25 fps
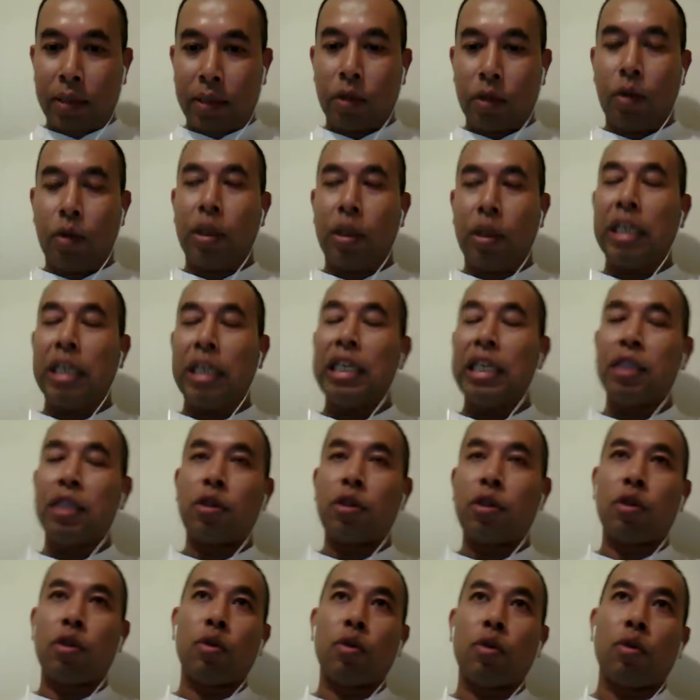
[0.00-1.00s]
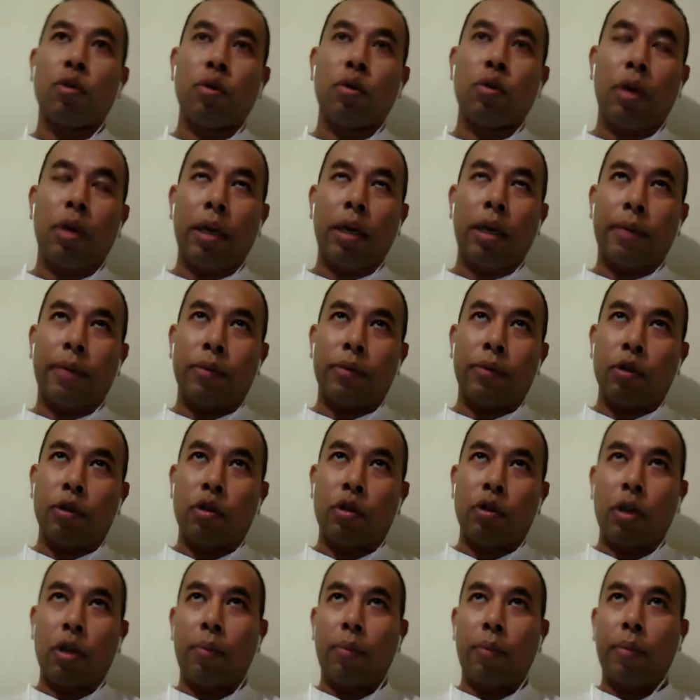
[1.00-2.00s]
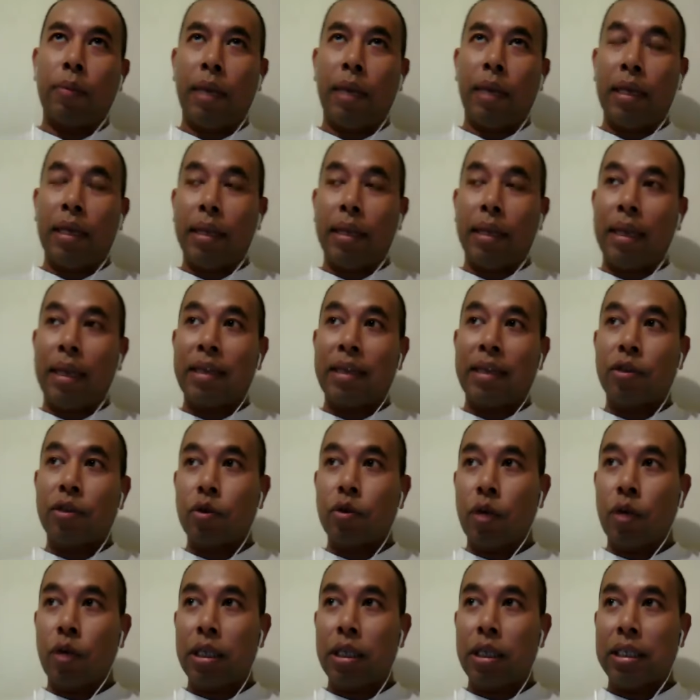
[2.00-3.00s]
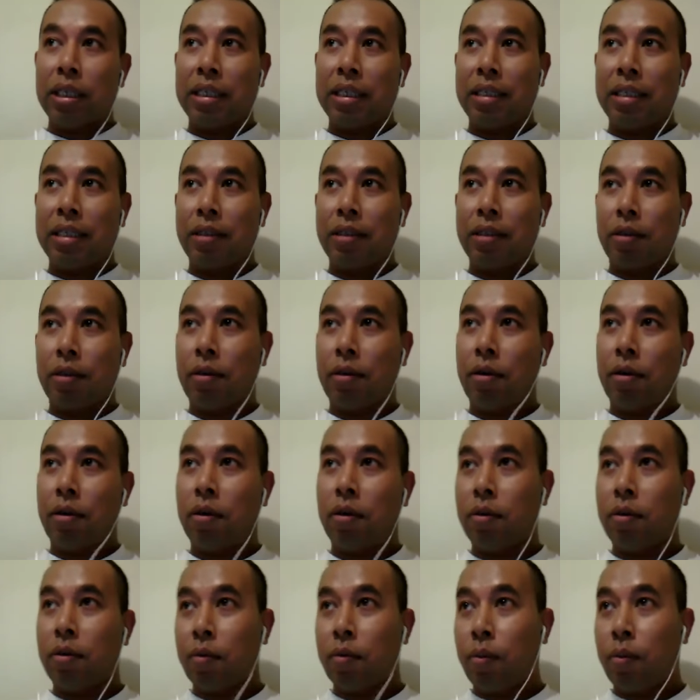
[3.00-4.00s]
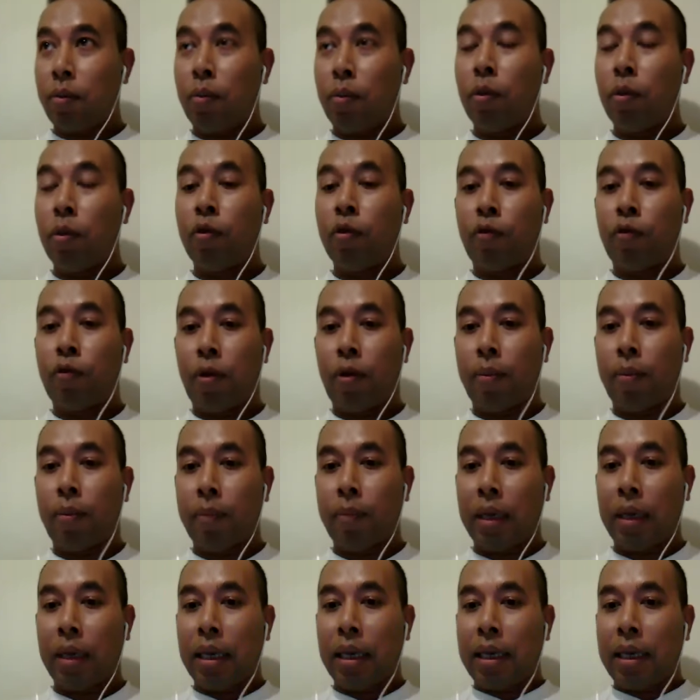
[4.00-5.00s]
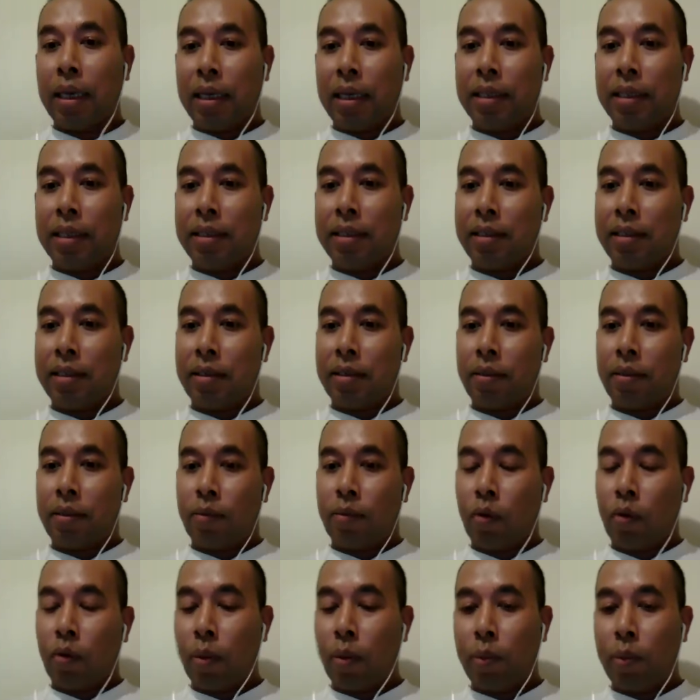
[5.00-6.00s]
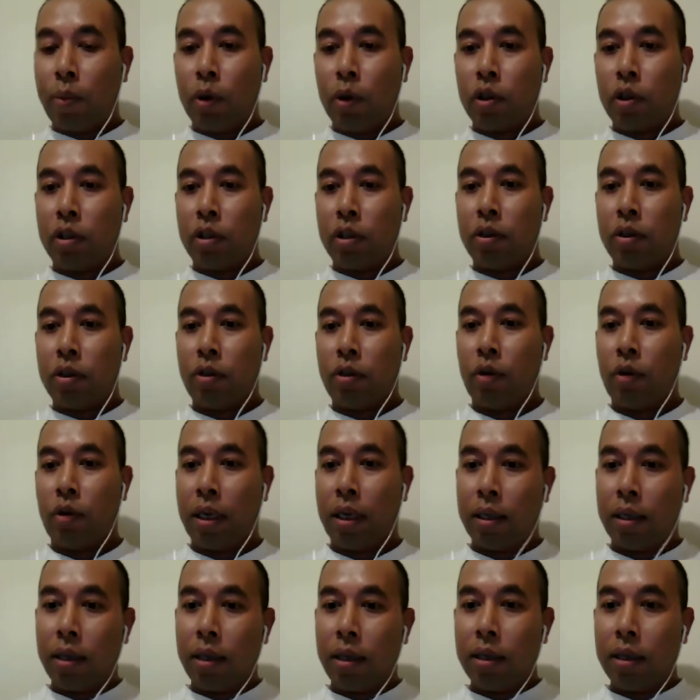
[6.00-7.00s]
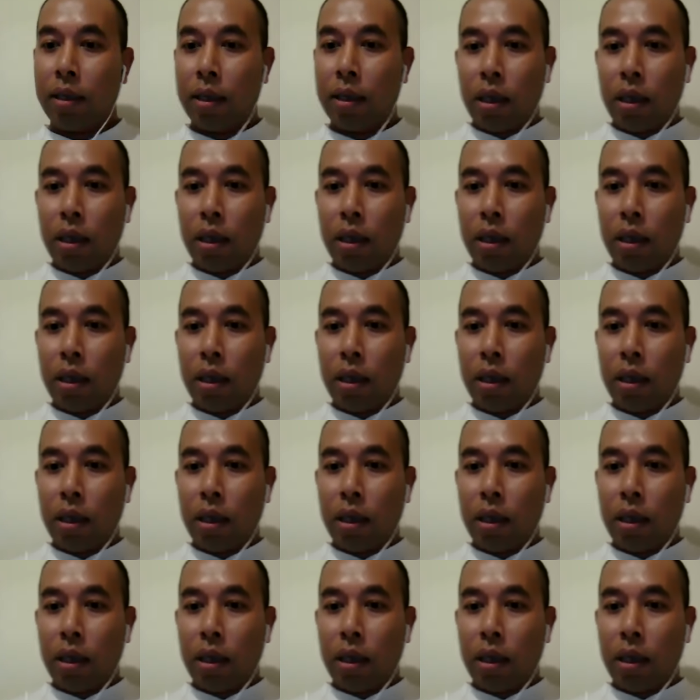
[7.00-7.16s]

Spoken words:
So he needs to do some stretch or move from his one positions to another.